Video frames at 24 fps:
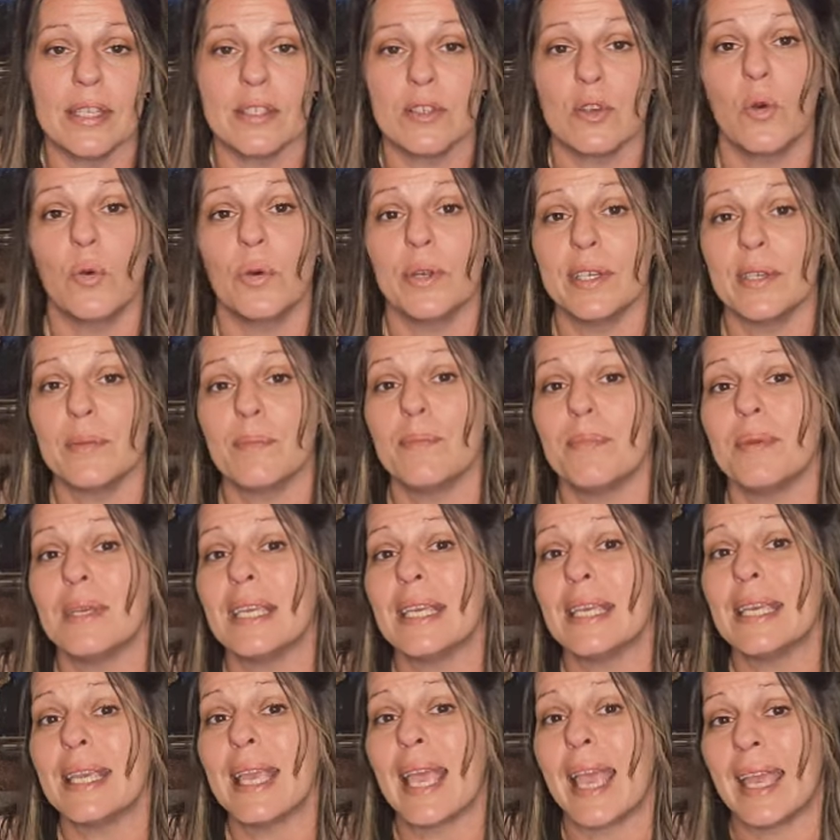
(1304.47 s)
going to
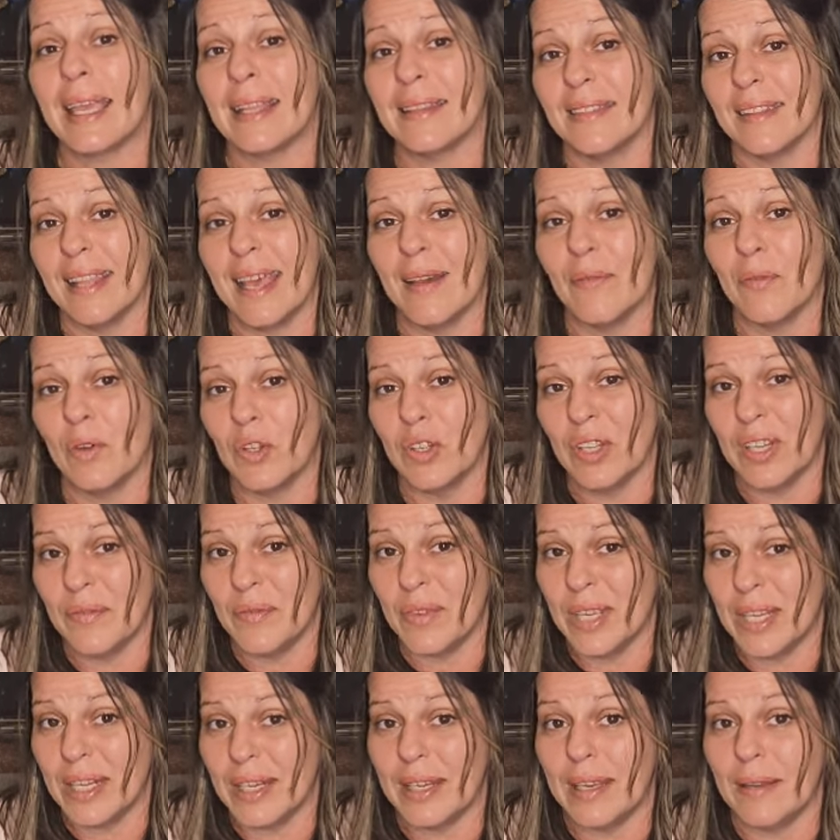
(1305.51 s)
be a level of
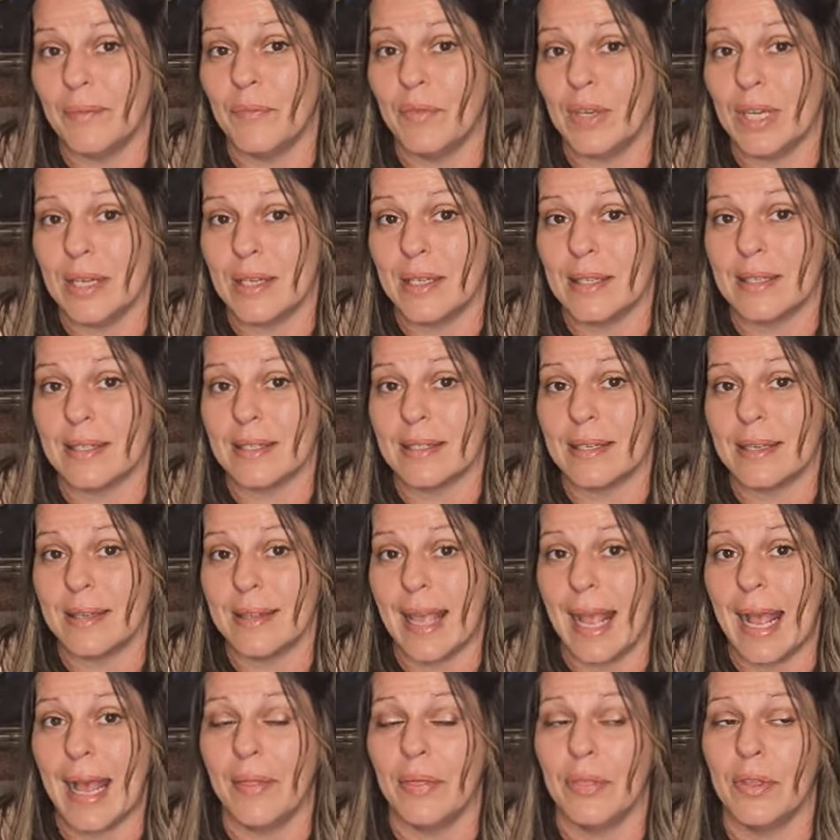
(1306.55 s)
inconvenience to
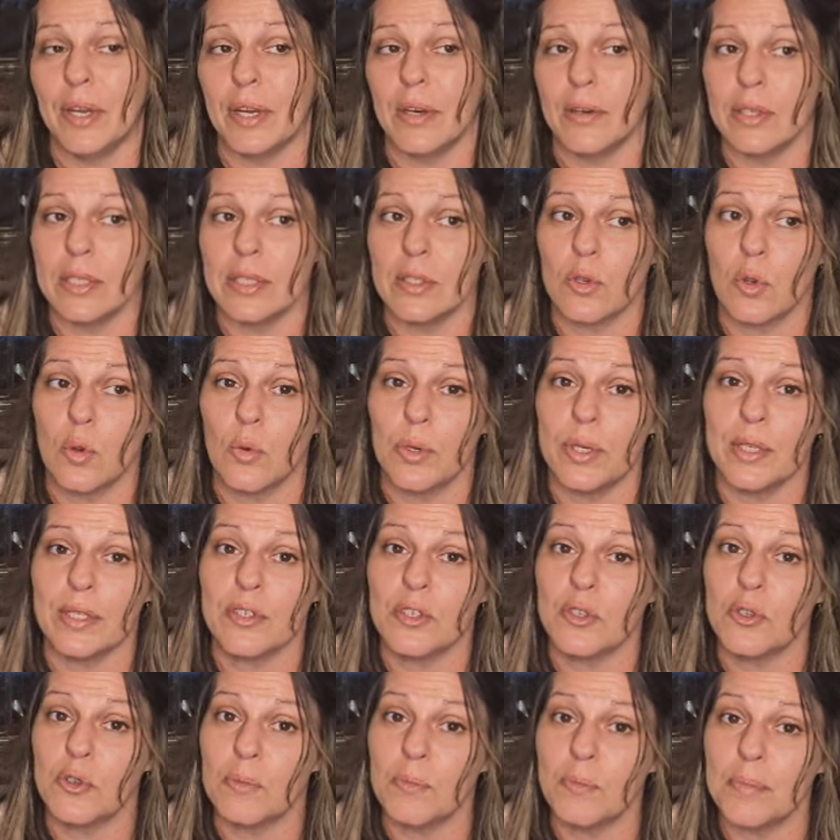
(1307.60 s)
that. There is going
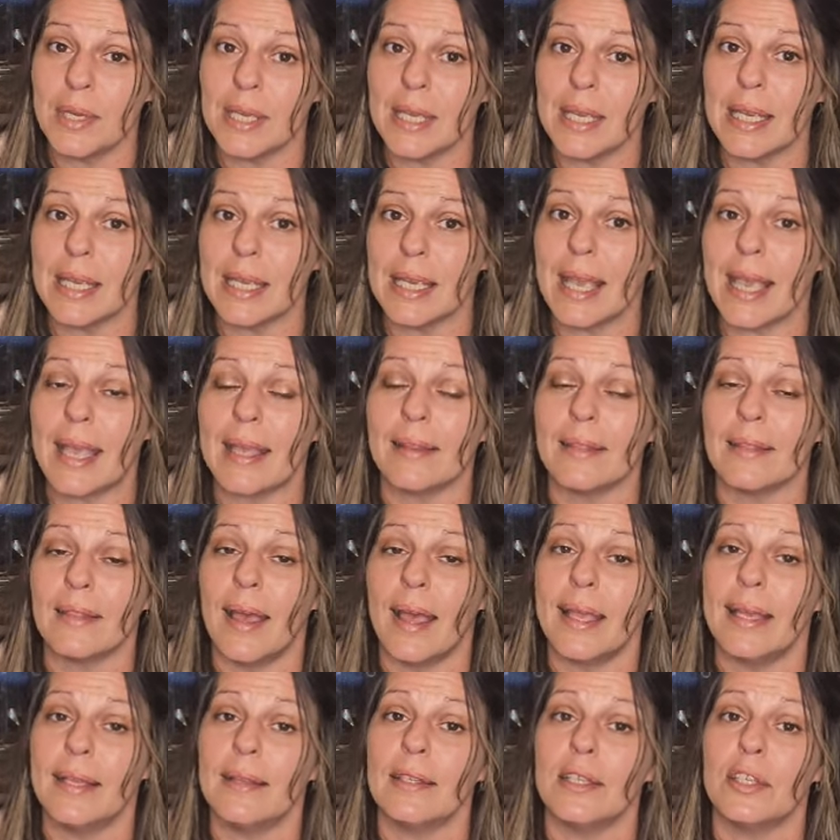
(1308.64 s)
to be a
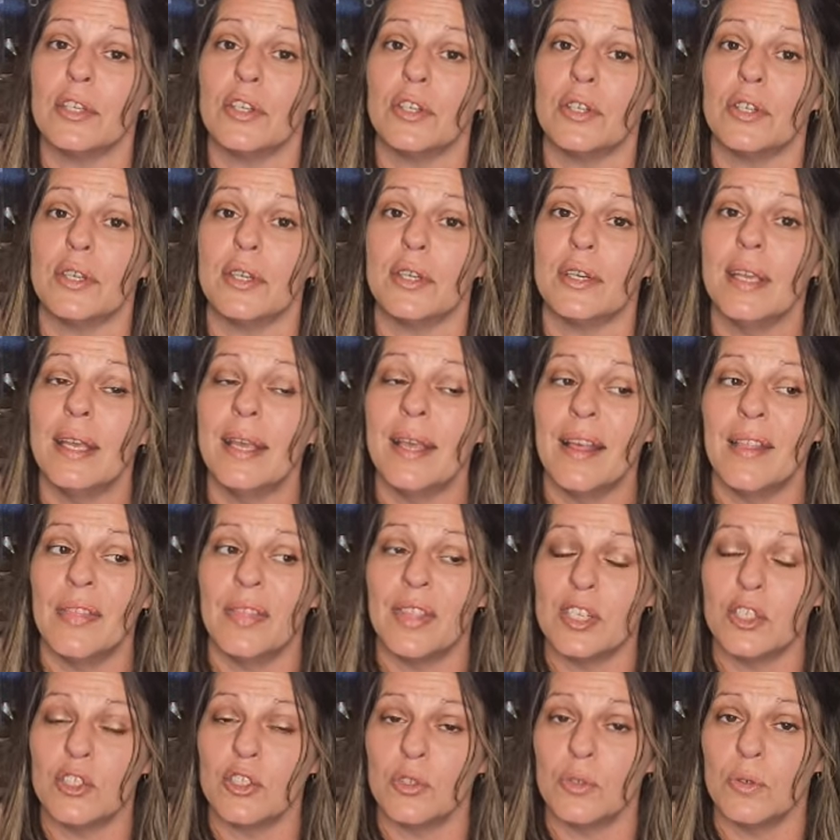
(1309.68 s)
likelihood
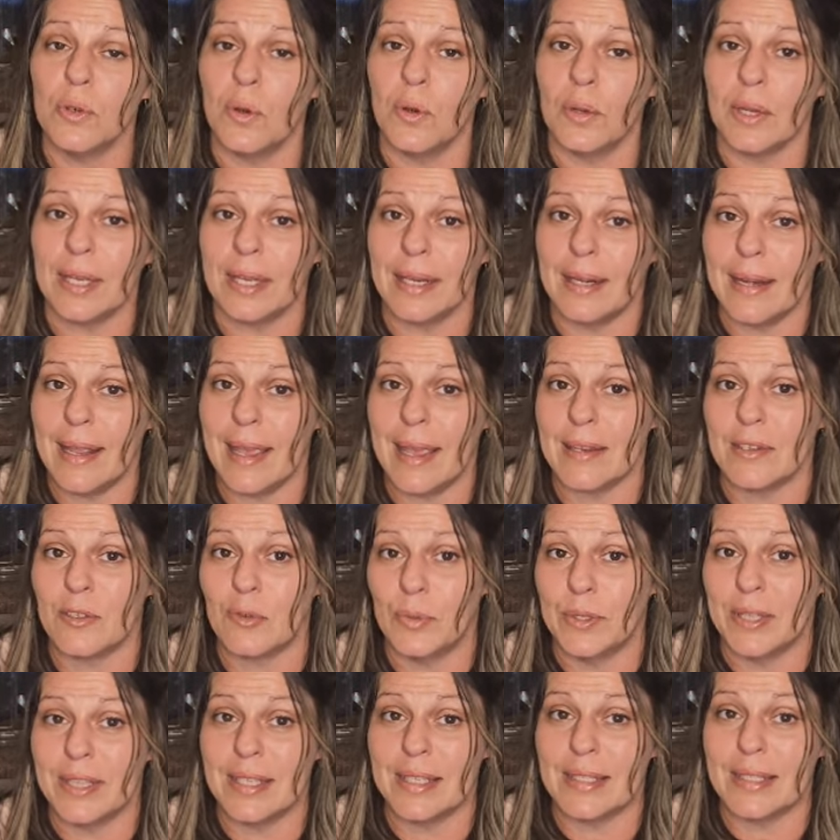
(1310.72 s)
that you don't connect
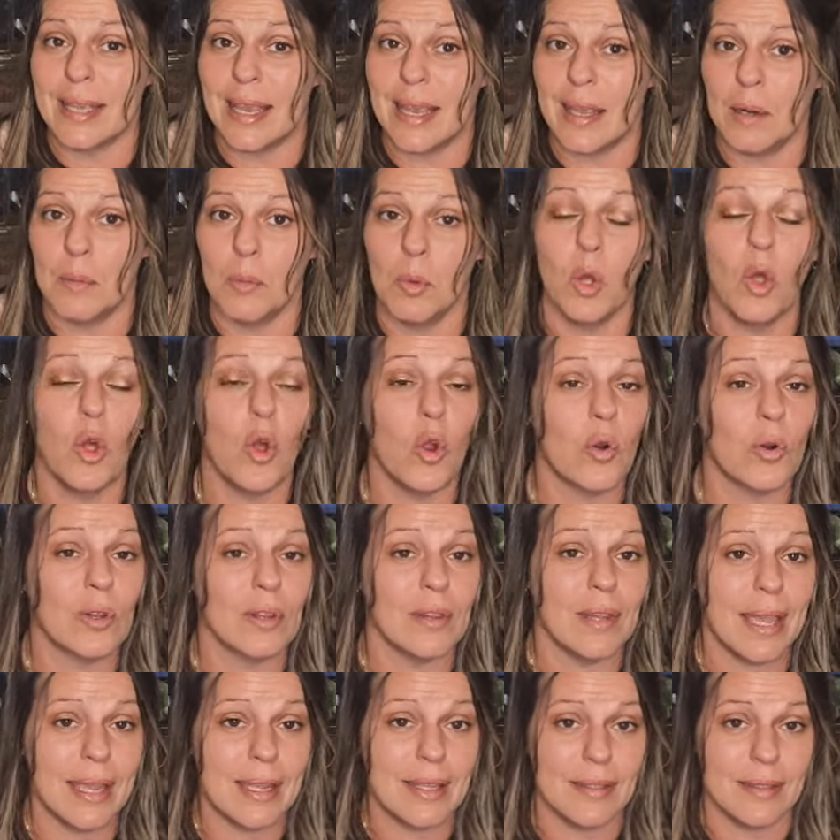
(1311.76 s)
with this animal or
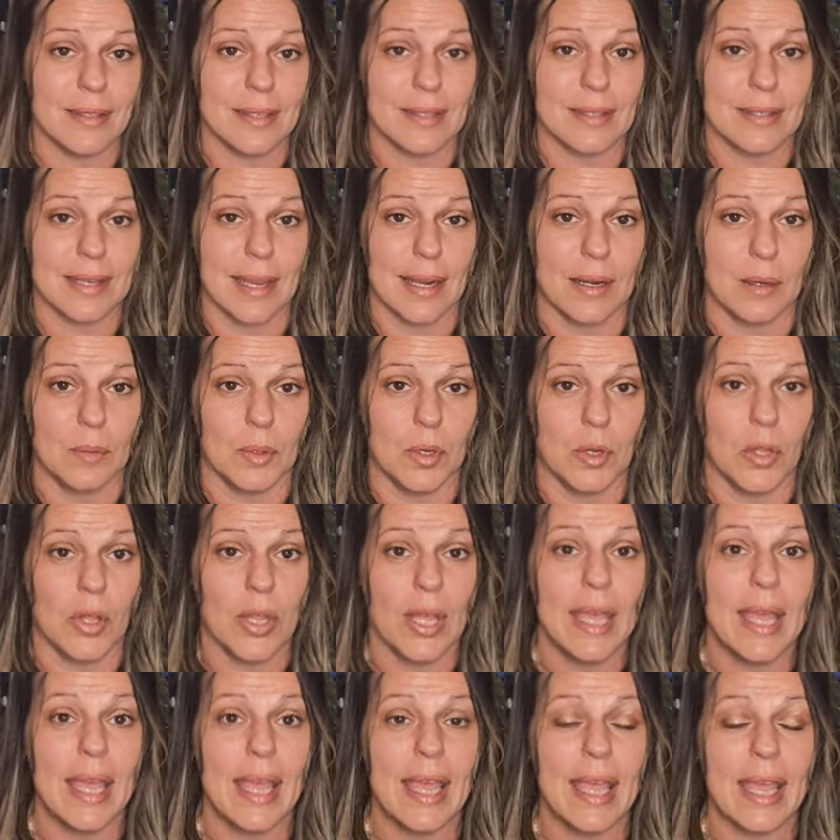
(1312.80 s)
like this animal.
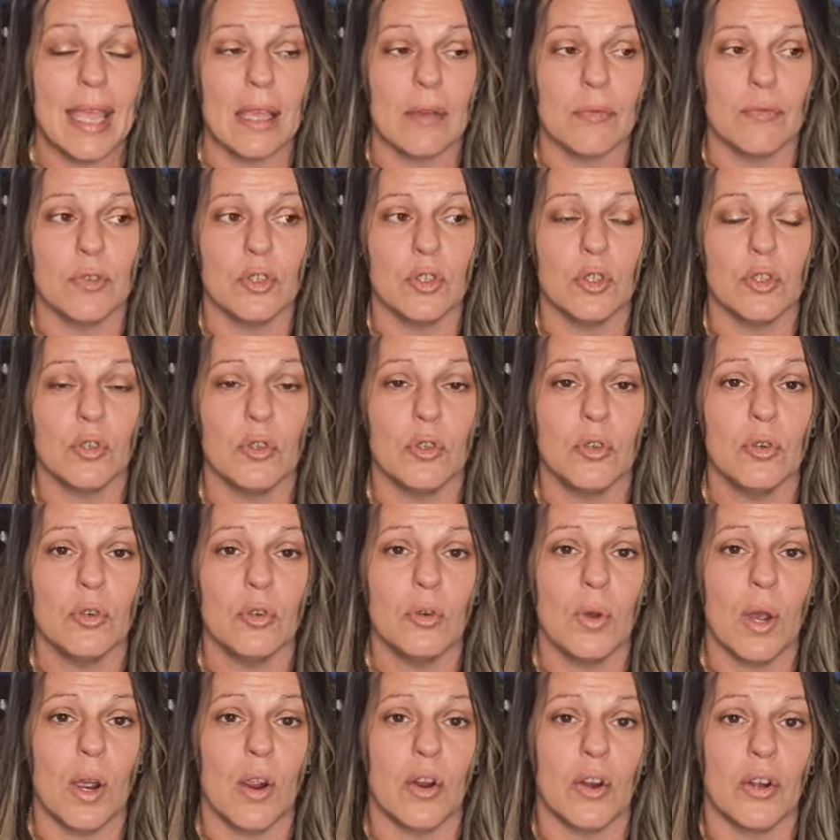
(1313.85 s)
If
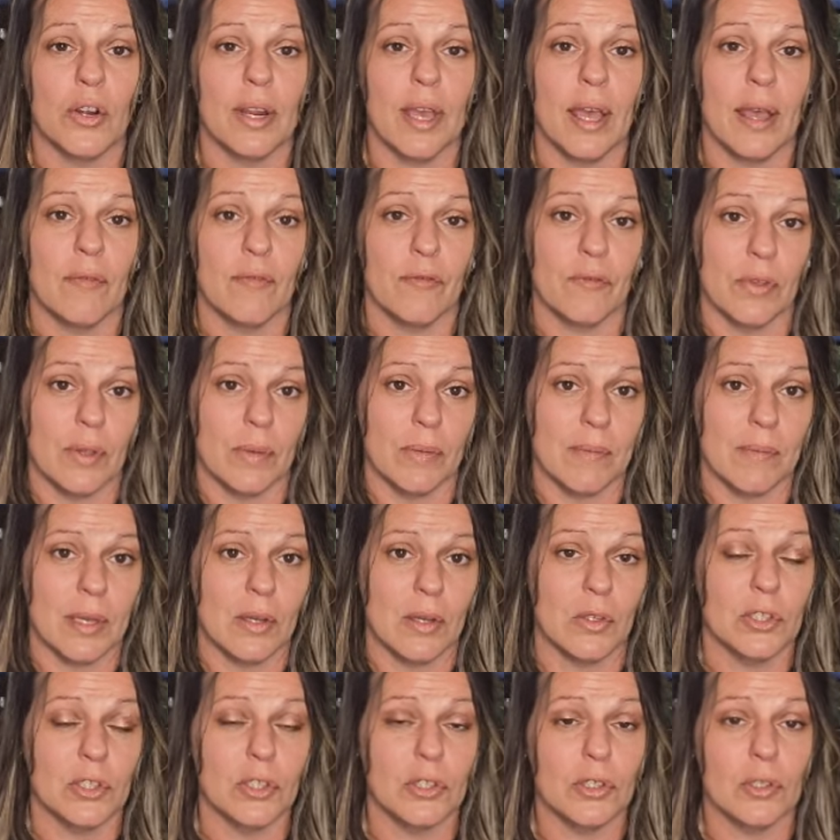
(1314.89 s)
you are not
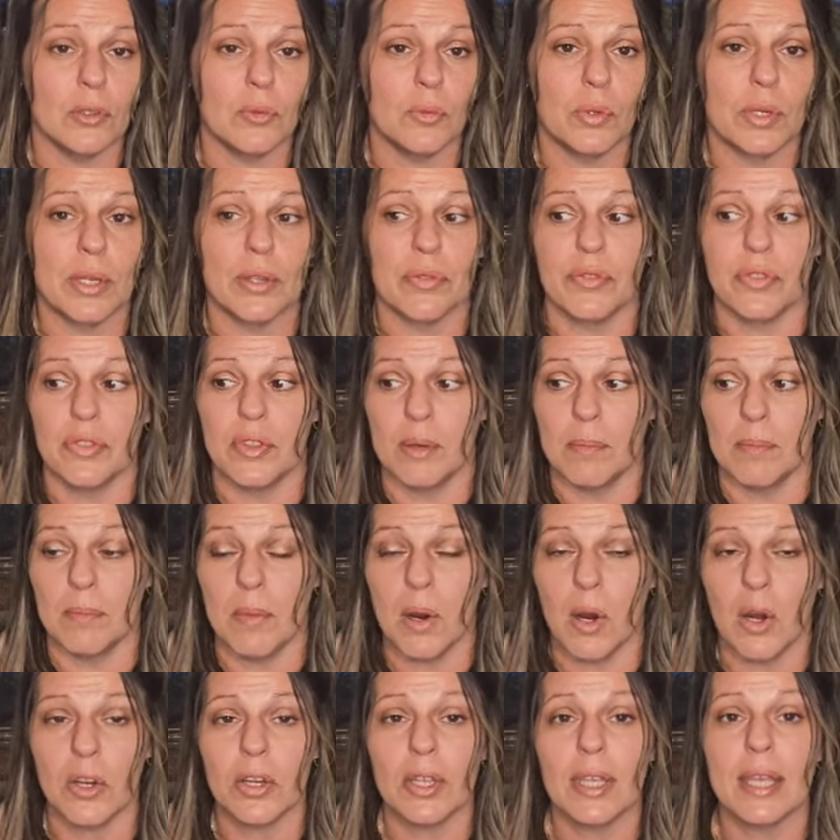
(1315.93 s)
familiar with the
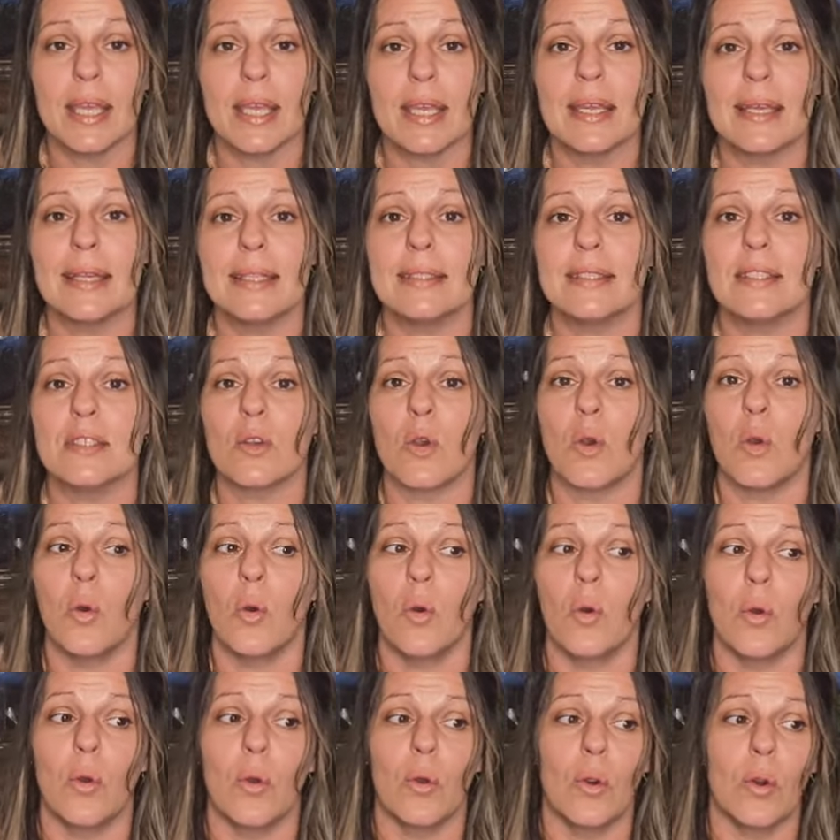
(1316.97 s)
markets
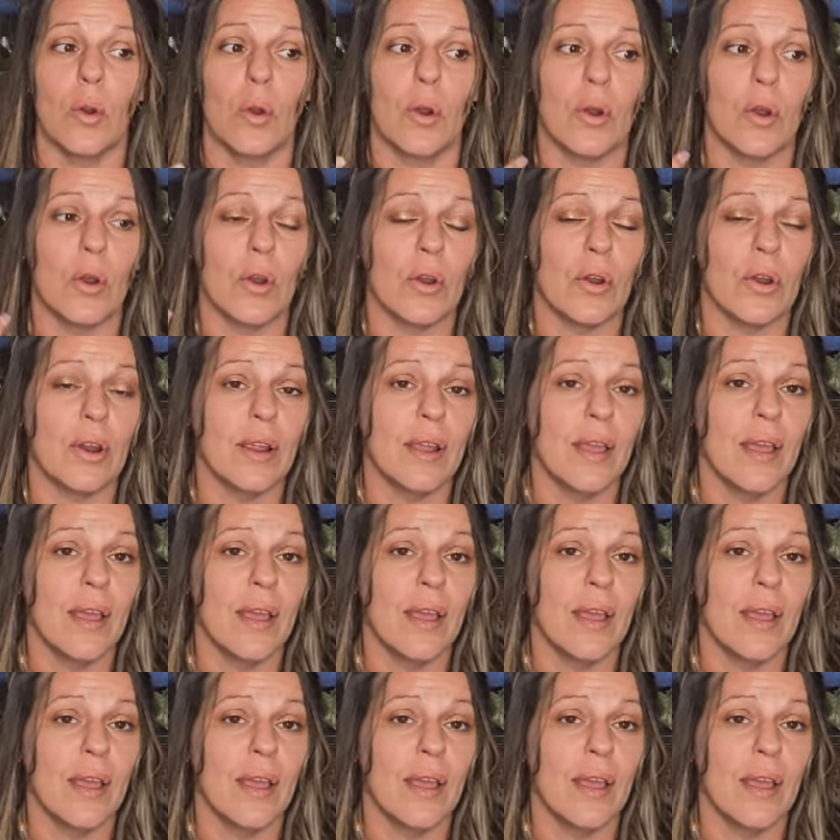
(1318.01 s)
or